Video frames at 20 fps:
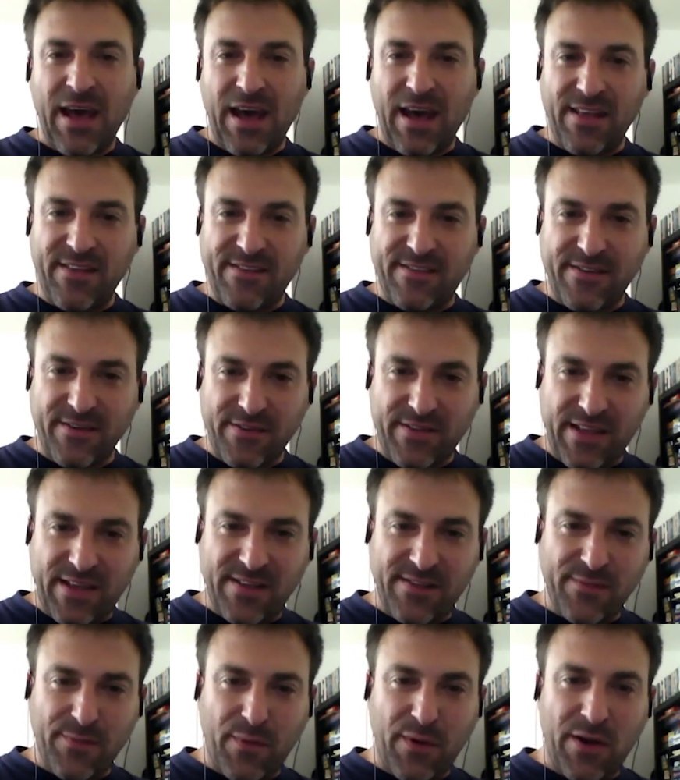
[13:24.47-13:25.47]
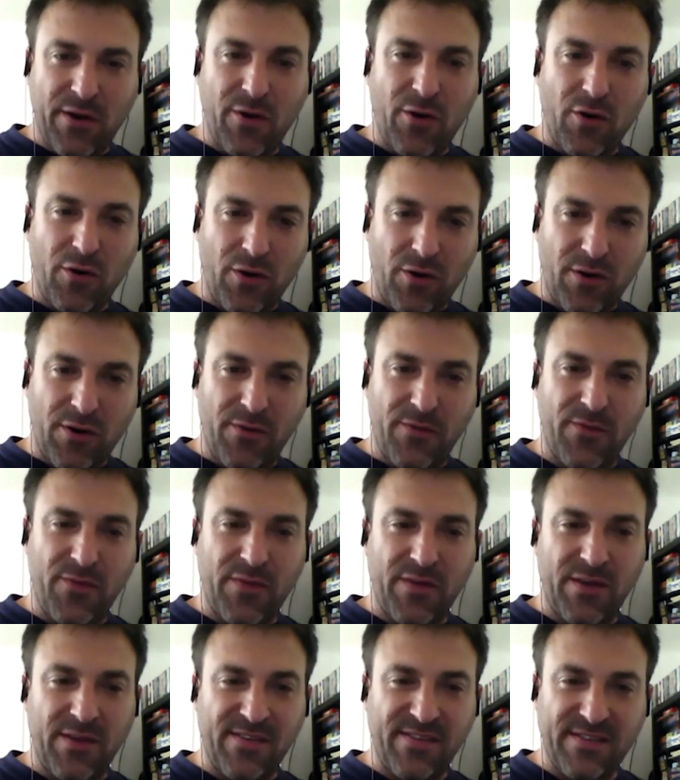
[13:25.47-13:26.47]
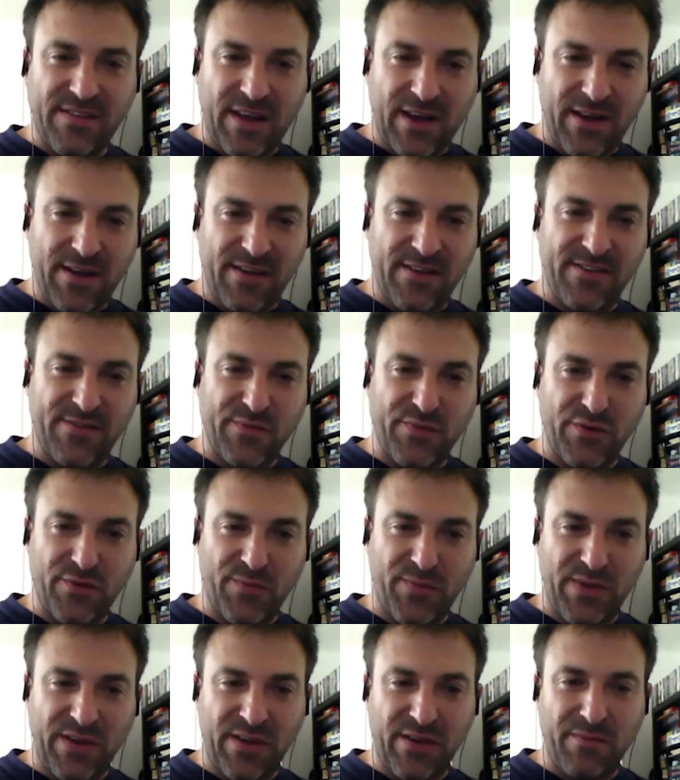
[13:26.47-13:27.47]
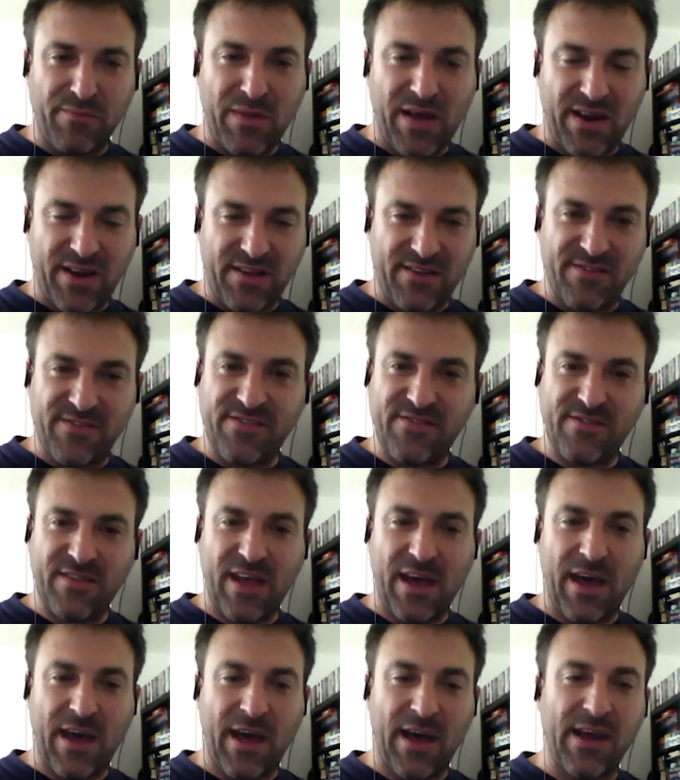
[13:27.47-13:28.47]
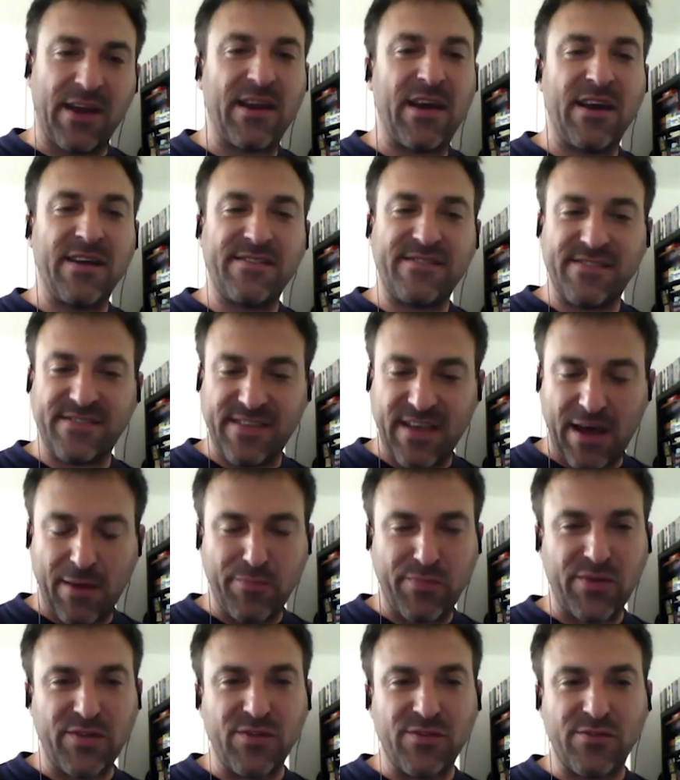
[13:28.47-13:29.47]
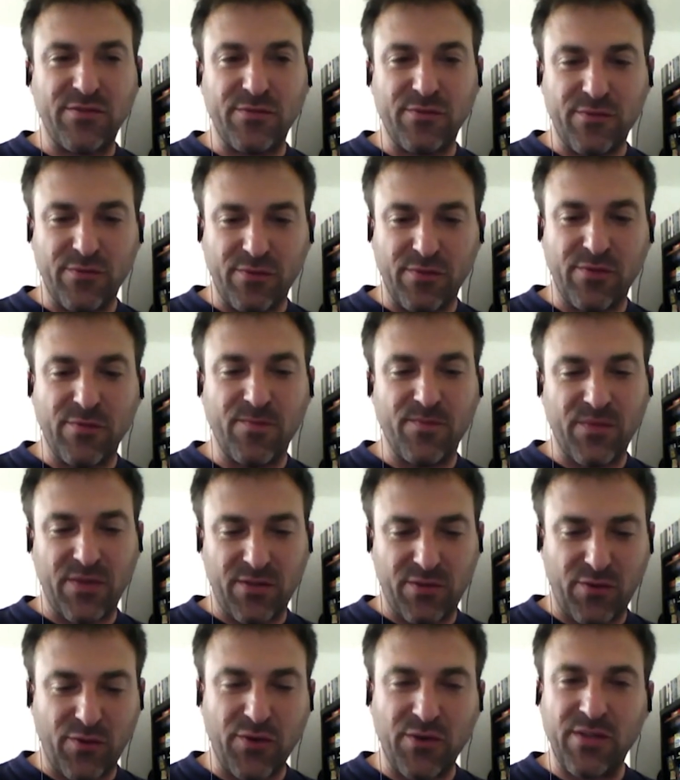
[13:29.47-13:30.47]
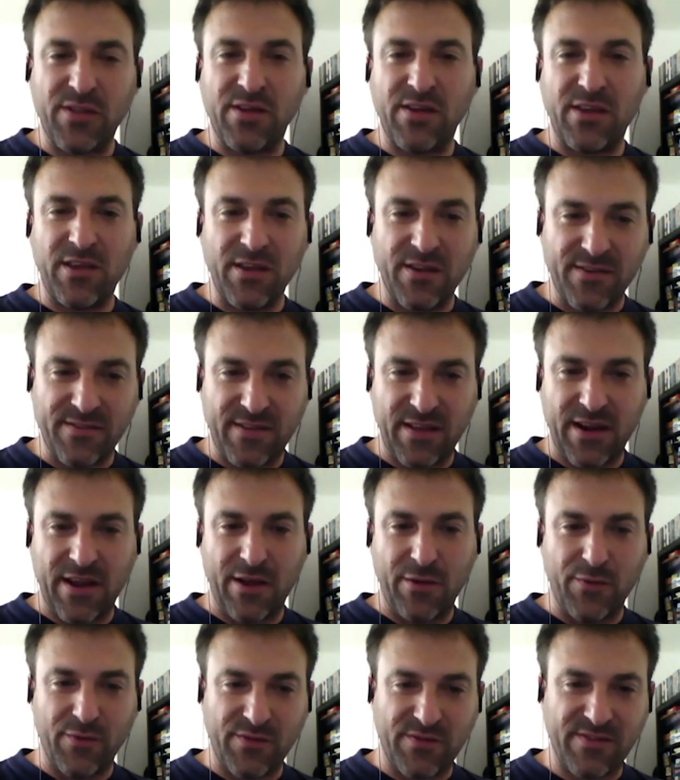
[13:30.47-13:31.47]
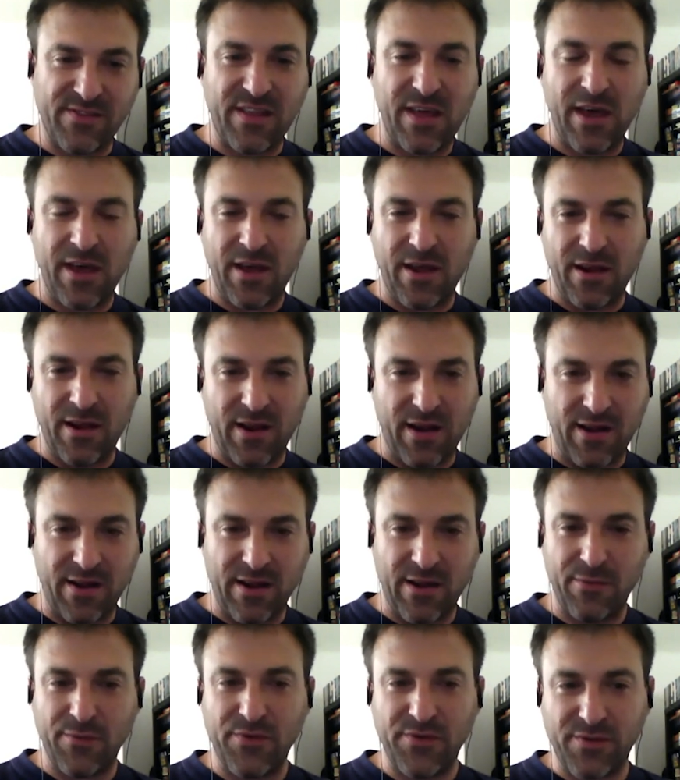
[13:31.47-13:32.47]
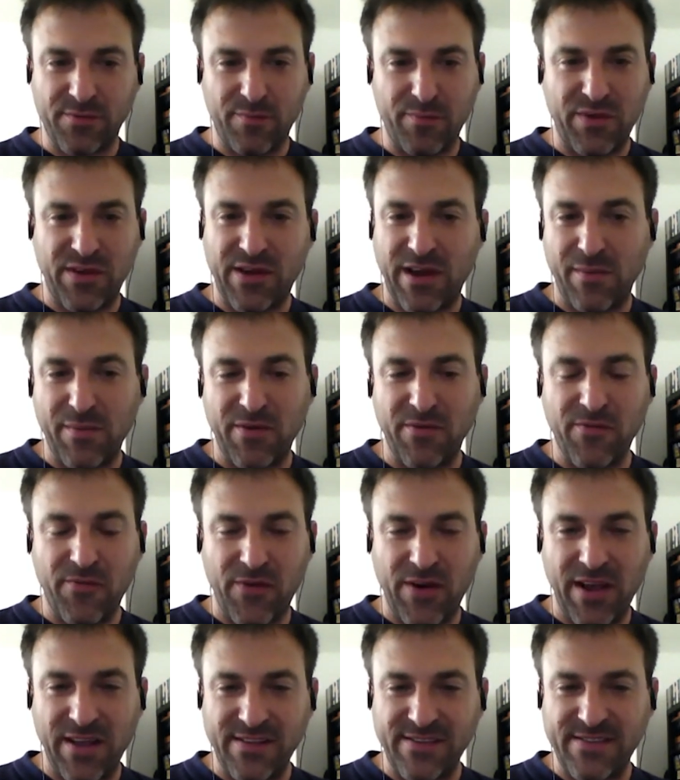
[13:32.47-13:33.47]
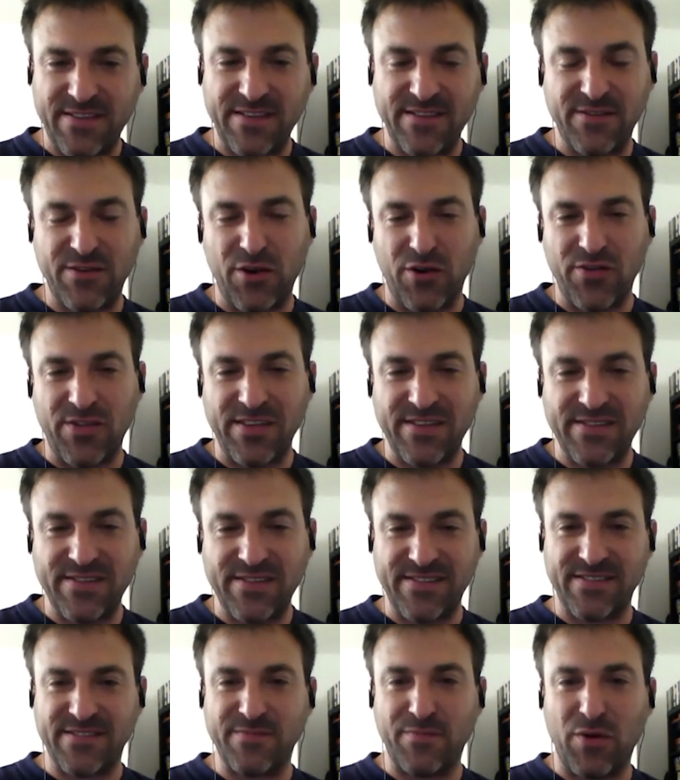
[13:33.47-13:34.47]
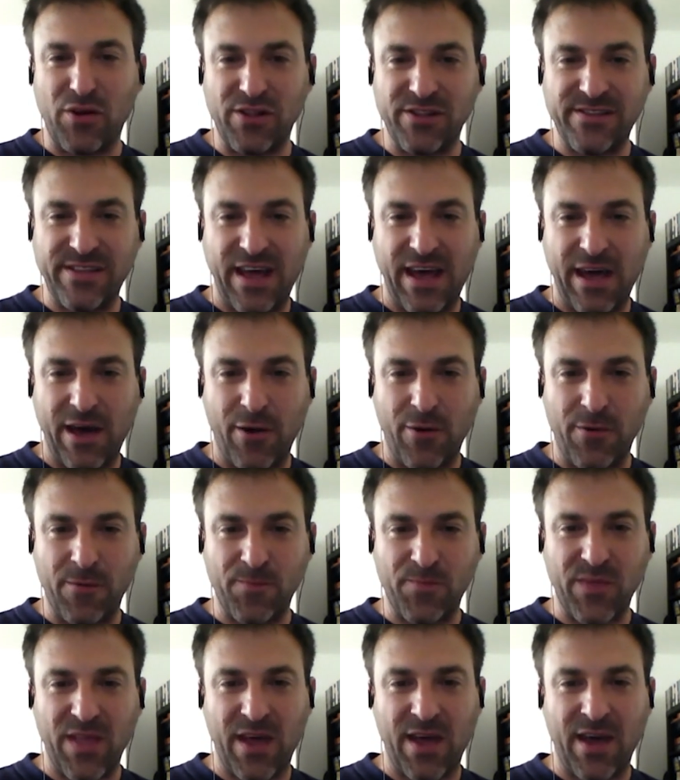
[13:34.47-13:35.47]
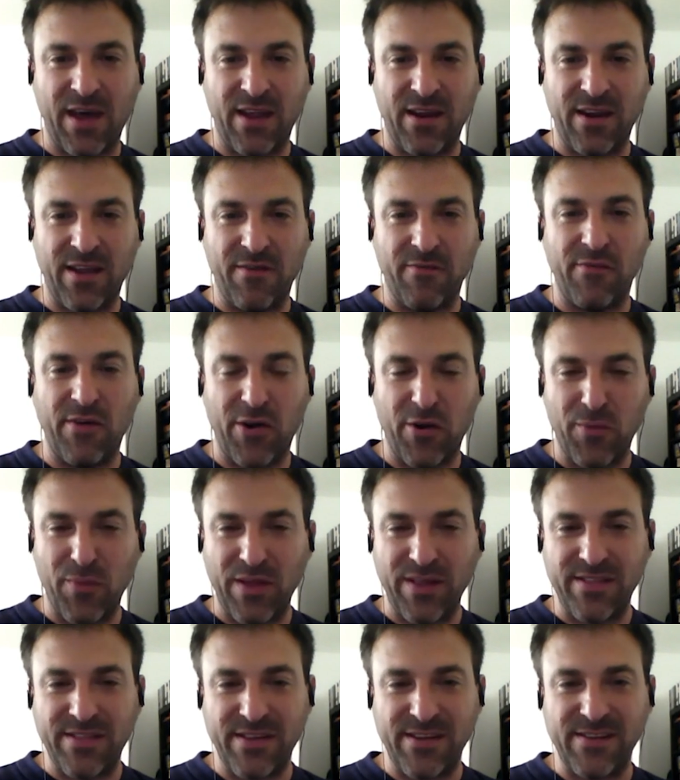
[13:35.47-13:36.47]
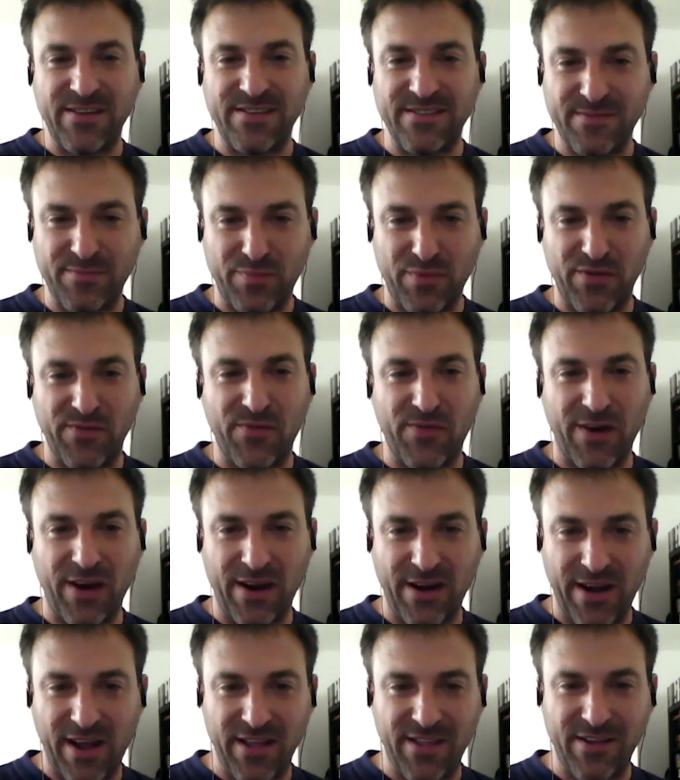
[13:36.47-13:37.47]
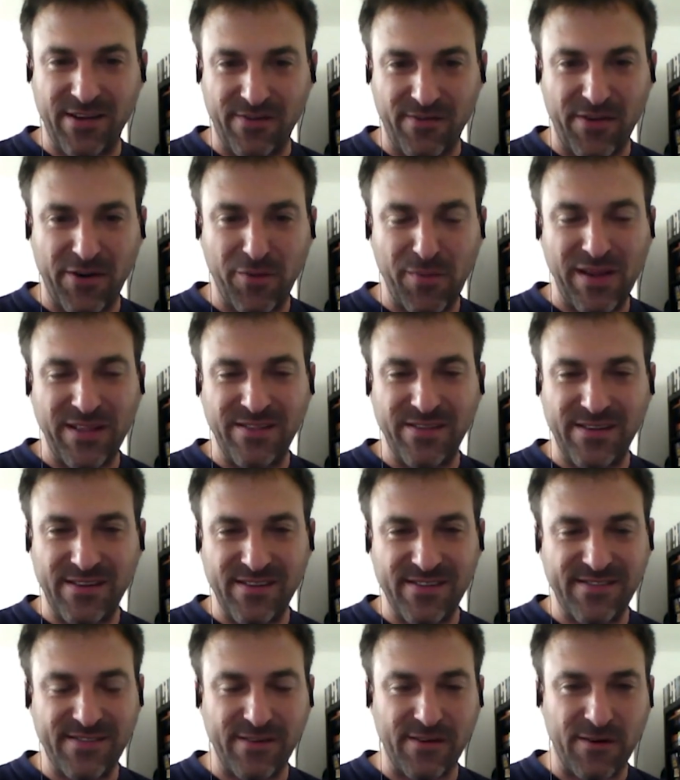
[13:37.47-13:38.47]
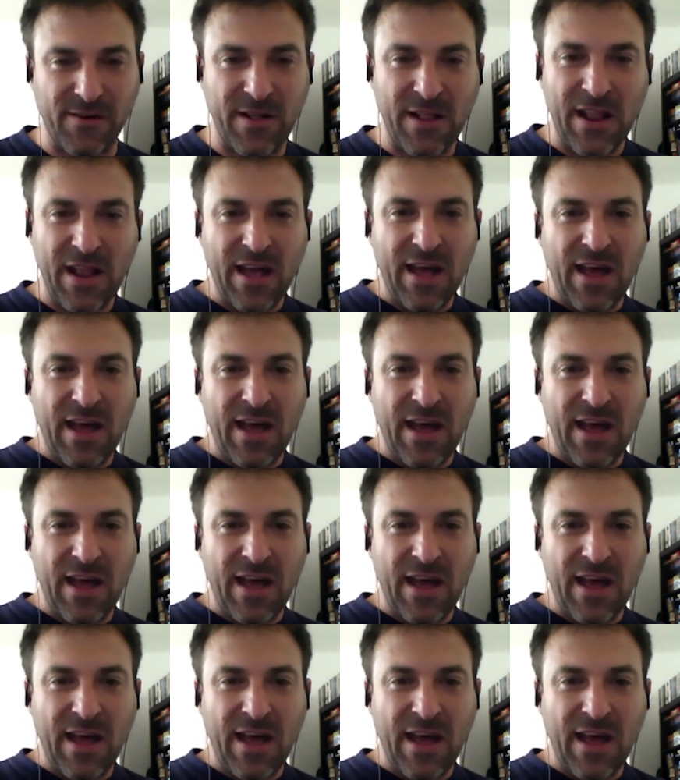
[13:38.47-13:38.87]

And so that's where all of the studies were being managed. And I just happened to, during the years that I was there and I was becoming friends, this is a small town and environmentalists befriend other environmentalists. So